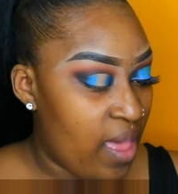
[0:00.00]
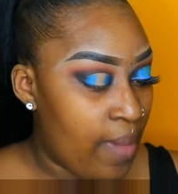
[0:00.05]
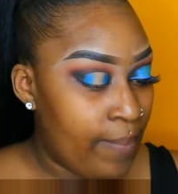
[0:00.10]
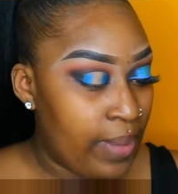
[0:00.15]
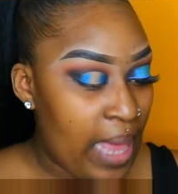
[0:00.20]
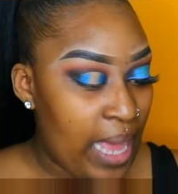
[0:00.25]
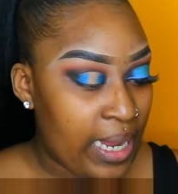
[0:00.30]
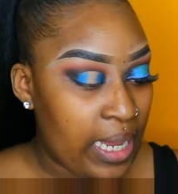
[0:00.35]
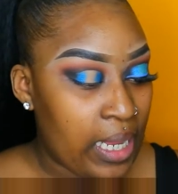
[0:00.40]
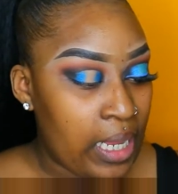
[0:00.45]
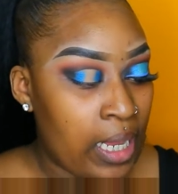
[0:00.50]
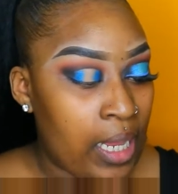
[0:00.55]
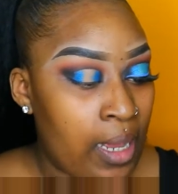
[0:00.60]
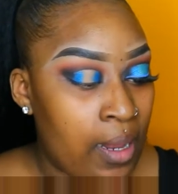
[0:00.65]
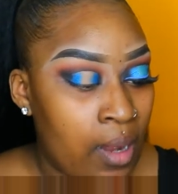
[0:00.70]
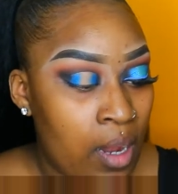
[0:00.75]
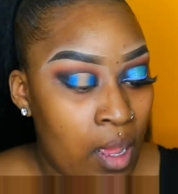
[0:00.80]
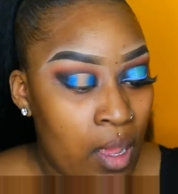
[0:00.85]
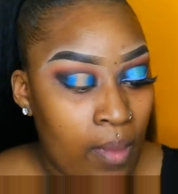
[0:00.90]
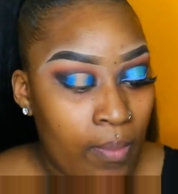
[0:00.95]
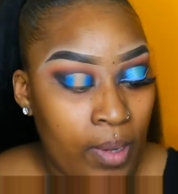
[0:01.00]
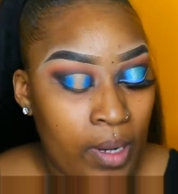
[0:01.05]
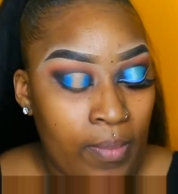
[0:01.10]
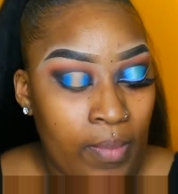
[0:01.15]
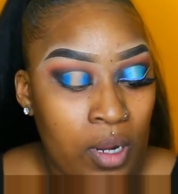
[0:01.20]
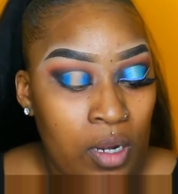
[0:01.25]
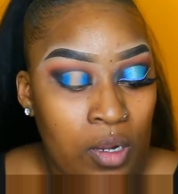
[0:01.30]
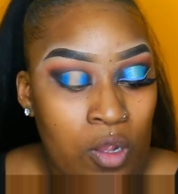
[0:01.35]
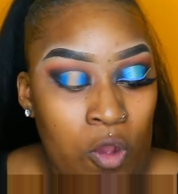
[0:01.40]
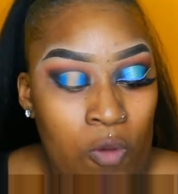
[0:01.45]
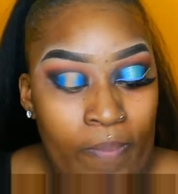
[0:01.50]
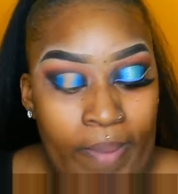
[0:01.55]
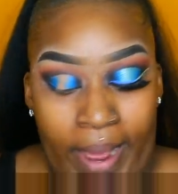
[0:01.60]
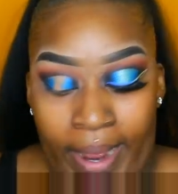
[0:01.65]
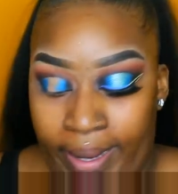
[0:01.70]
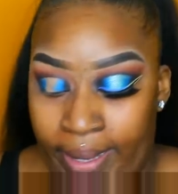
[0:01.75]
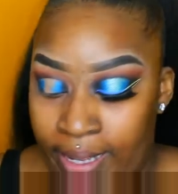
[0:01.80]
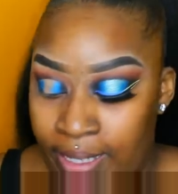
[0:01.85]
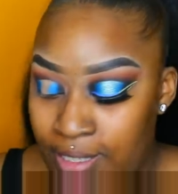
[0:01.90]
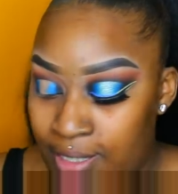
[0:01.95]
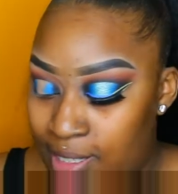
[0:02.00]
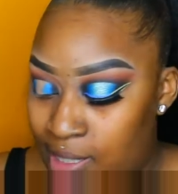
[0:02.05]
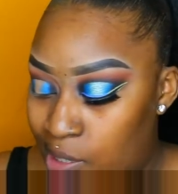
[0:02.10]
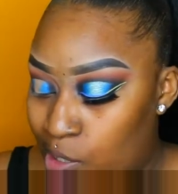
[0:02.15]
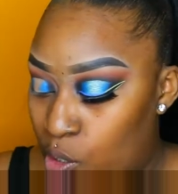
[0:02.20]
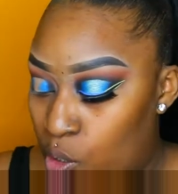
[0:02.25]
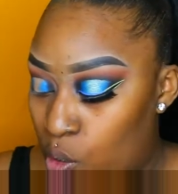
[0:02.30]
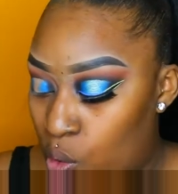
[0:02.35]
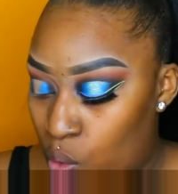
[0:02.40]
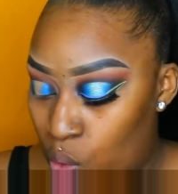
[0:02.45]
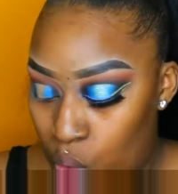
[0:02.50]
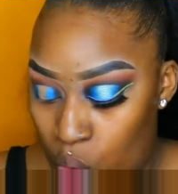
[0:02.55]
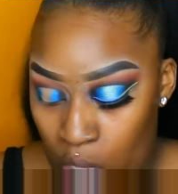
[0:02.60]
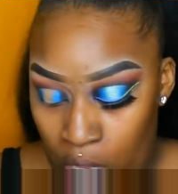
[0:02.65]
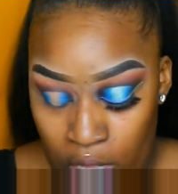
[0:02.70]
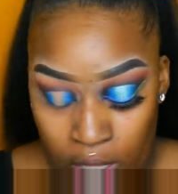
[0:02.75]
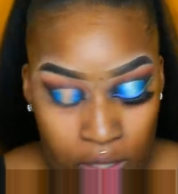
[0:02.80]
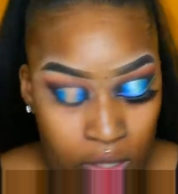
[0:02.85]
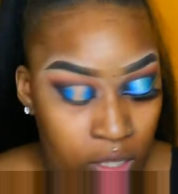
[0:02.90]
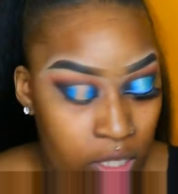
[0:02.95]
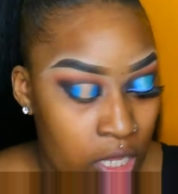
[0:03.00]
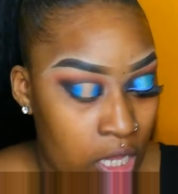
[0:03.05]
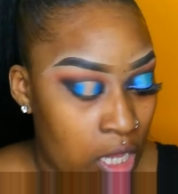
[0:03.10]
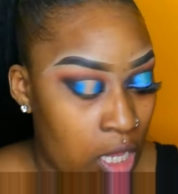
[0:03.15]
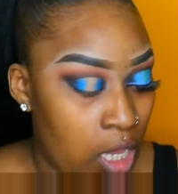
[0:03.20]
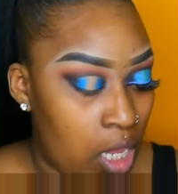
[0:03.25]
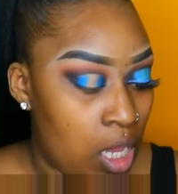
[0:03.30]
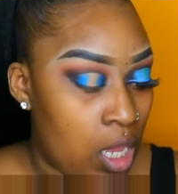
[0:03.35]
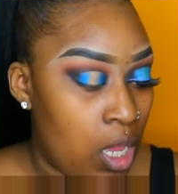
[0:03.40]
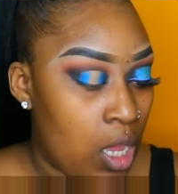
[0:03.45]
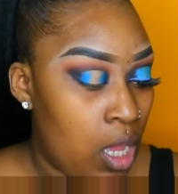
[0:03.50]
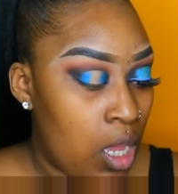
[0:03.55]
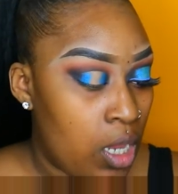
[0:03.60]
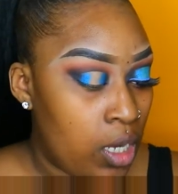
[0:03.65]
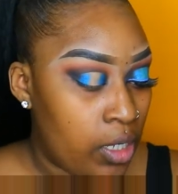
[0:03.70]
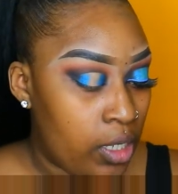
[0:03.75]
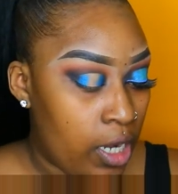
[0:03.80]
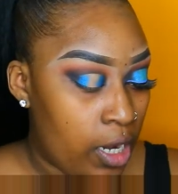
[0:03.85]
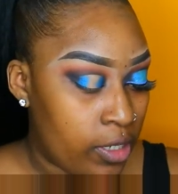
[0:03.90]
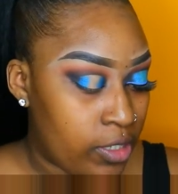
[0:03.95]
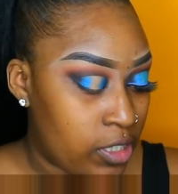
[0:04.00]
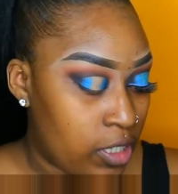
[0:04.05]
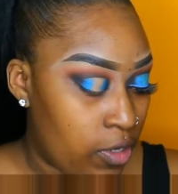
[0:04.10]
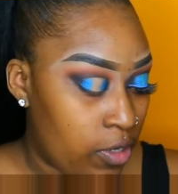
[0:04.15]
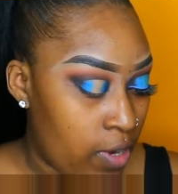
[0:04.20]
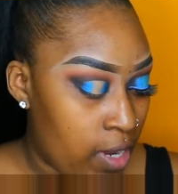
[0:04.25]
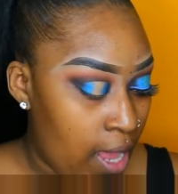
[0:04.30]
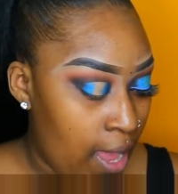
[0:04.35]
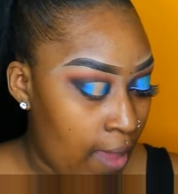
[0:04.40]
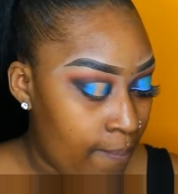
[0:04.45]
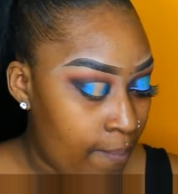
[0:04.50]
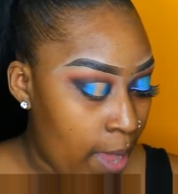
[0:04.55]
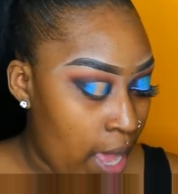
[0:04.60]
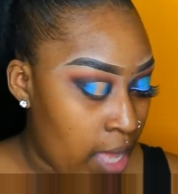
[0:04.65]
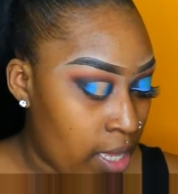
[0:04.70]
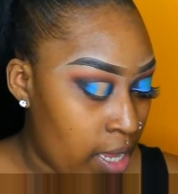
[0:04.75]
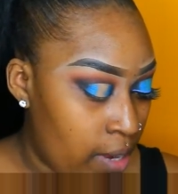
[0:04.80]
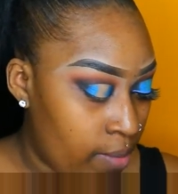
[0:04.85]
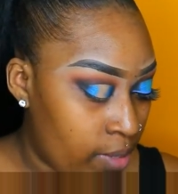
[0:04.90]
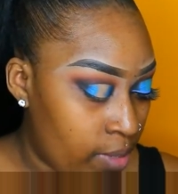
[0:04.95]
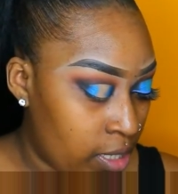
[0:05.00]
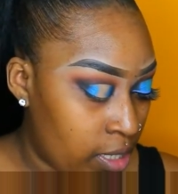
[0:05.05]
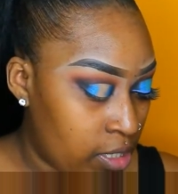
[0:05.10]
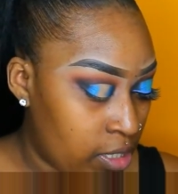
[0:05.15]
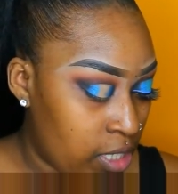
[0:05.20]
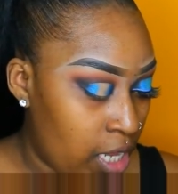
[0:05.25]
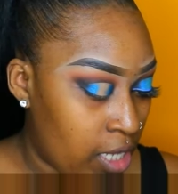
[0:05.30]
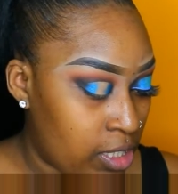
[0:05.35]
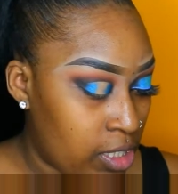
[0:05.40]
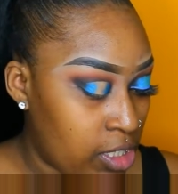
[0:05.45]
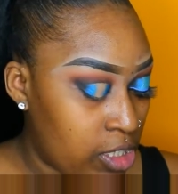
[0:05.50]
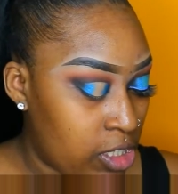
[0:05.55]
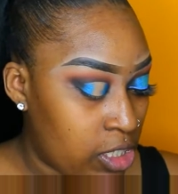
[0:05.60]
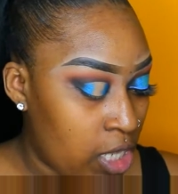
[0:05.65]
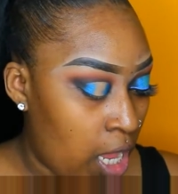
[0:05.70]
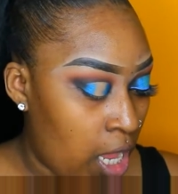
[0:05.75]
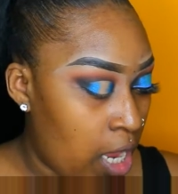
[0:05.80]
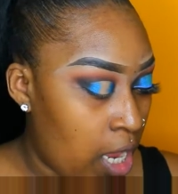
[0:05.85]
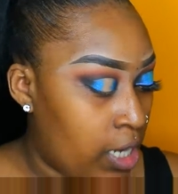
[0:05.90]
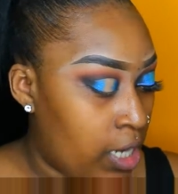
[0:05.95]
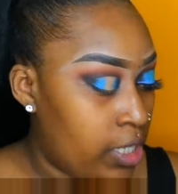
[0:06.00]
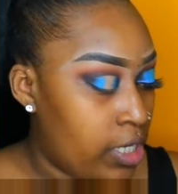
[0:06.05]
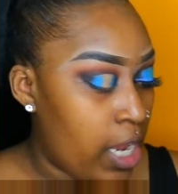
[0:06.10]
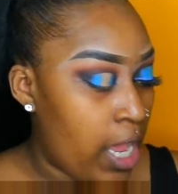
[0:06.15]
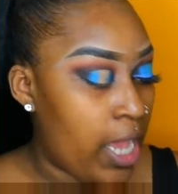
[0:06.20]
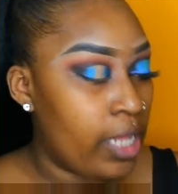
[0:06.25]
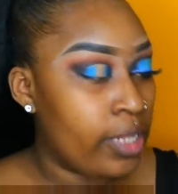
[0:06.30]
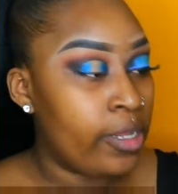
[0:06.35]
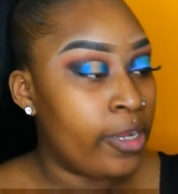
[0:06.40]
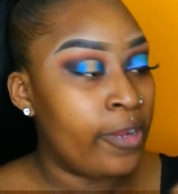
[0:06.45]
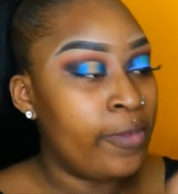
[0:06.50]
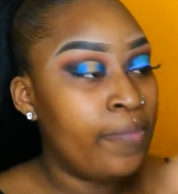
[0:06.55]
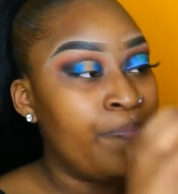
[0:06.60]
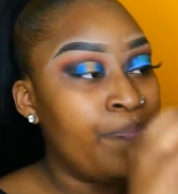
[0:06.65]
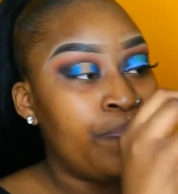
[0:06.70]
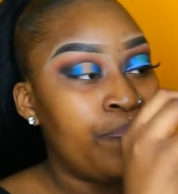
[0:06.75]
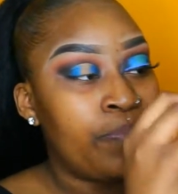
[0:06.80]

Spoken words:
black again. But I'm going to go back into the Dare to Create palette. I'm going to take the shade Taylor,